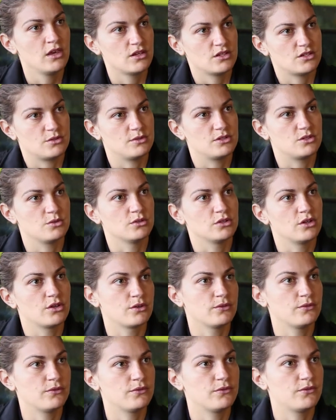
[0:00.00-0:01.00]
So we do a lot
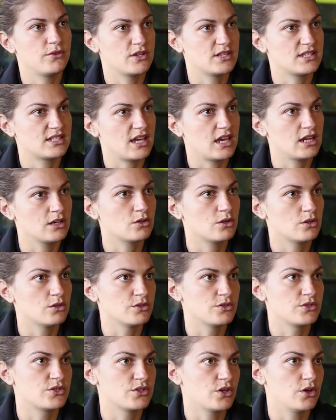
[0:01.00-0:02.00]
of first aid
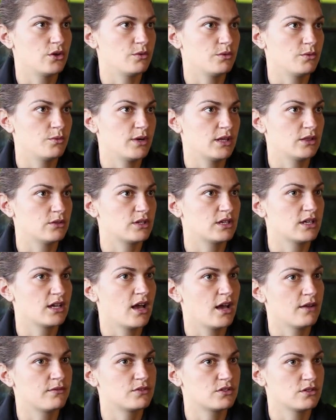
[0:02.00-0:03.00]
calls, so we're looking
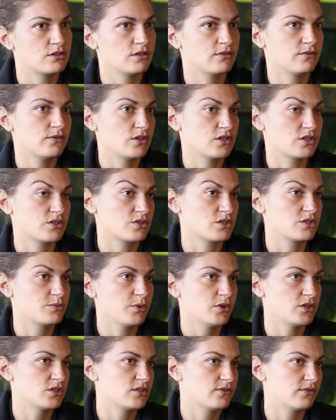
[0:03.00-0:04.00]
after the first
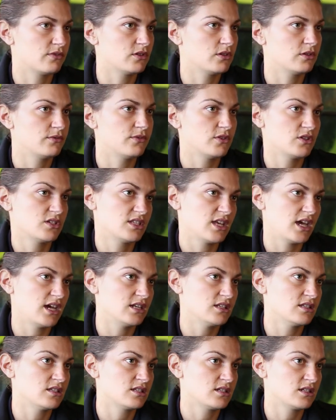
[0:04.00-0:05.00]
response for first
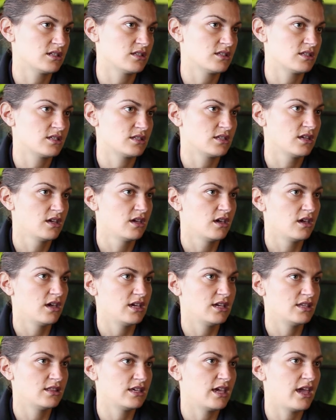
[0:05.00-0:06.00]
aid incidents
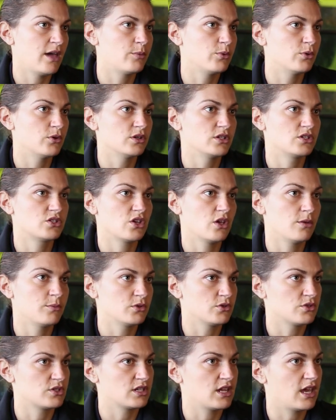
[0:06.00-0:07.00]
in the airport,
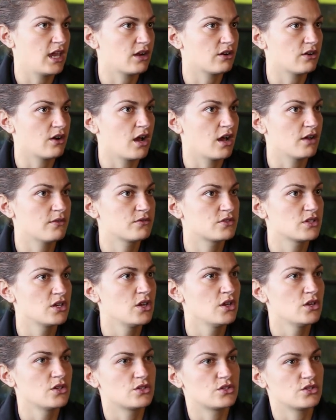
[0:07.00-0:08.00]
terminals and aircraft.
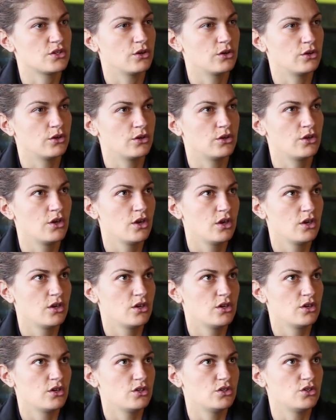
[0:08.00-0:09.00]
So
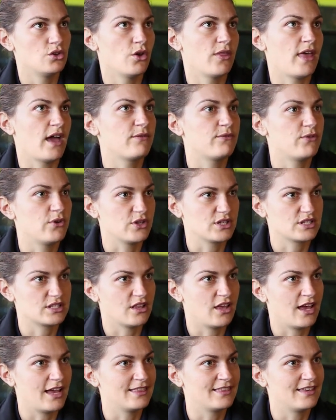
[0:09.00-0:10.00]
you're that first
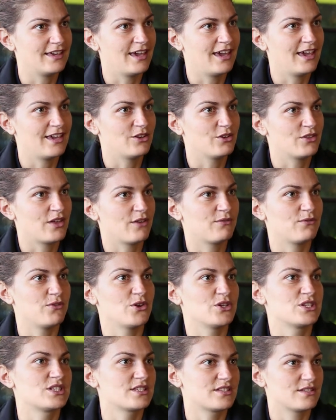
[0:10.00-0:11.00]
line there, you're that
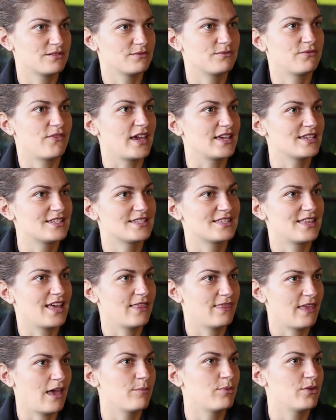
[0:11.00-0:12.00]
first face
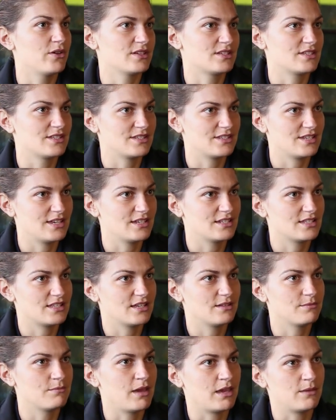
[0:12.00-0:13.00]
that person sees
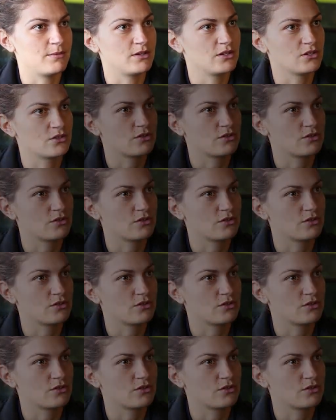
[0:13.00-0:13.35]
that may be in